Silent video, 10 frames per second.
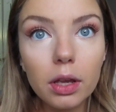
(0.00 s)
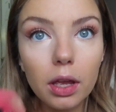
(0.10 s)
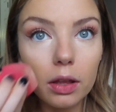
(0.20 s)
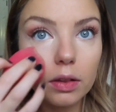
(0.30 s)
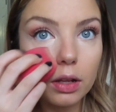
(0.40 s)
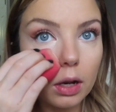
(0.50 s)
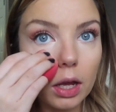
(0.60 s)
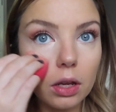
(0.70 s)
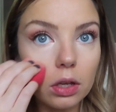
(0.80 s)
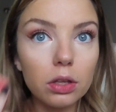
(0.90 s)
And then
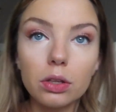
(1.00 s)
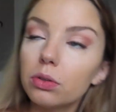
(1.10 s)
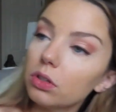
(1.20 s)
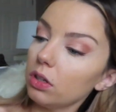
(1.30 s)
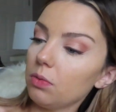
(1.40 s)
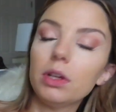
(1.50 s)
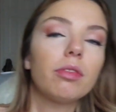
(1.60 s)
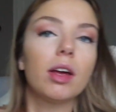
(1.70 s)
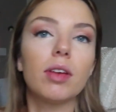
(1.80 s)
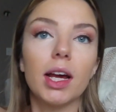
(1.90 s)
I usually, if
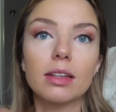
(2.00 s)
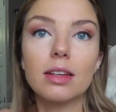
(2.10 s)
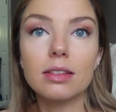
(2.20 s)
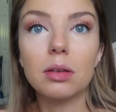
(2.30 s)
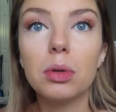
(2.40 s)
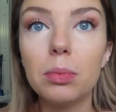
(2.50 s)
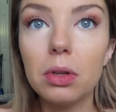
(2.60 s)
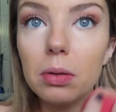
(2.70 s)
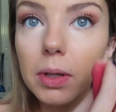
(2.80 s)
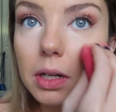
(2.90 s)
I have excess on my
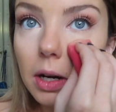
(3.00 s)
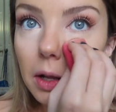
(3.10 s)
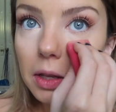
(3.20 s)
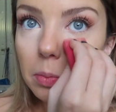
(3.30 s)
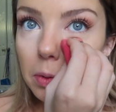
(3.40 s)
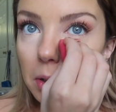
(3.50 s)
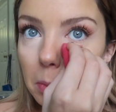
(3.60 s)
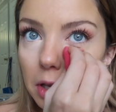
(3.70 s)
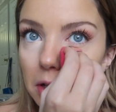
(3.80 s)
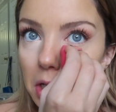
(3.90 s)
beauty blender, I'll like bring
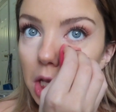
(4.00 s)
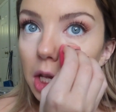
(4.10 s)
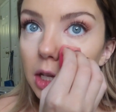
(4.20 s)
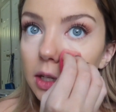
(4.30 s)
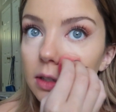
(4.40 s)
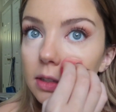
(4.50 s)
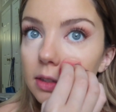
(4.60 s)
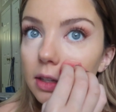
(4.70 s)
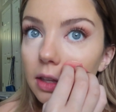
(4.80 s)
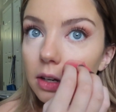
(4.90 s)
my
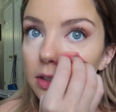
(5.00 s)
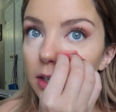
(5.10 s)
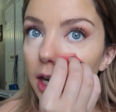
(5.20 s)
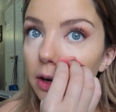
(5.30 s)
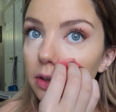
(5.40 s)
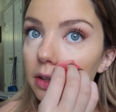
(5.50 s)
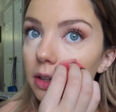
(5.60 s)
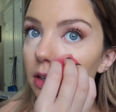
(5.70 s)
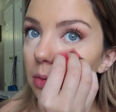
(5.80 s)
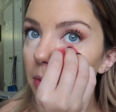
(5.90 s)
concealer down a
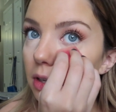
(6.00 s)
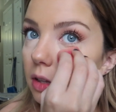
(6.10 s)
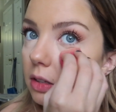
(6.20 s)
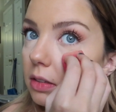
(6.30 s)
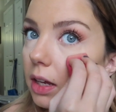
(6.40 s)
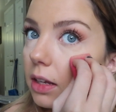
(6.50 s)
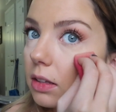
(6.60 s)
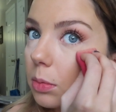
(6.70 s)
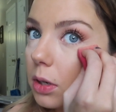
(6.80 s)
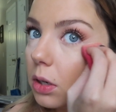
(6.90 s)
little bit on the
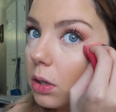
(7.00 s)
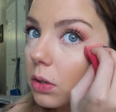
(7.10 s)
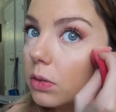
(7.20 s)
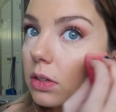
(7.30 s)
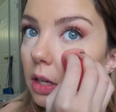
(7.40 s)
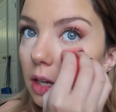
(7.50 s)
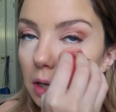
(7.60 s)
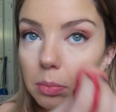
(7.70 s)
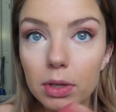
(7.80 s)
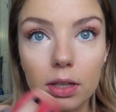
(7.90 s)
sides of my nose
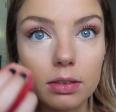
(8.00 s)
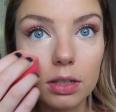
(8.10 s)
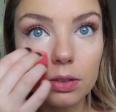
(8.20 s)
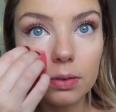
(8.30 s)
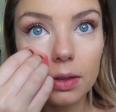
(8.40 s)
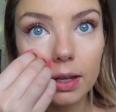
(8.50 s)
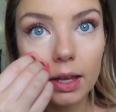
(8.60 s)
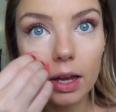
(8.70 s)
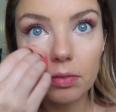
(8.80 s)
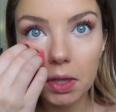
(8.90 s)
because I do like
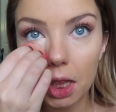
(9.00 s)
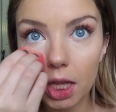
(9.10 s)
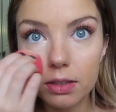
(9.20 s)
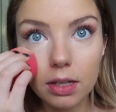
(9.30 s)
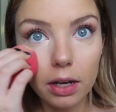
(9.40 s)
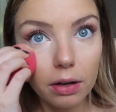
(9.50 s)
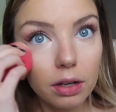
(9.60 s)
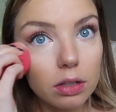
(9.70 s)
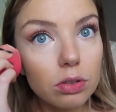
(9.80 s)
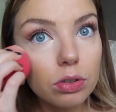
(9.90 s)
having this
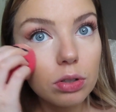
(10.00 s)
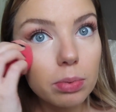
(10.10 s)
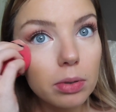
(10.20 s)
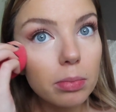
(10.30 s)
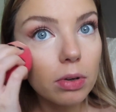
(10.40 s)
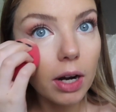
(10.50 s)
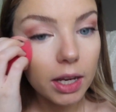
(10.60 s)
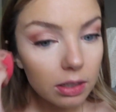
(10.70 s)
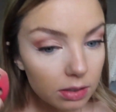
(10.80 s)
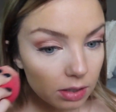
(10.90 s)
area super
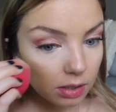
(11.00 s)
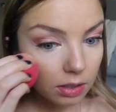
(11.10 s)
bright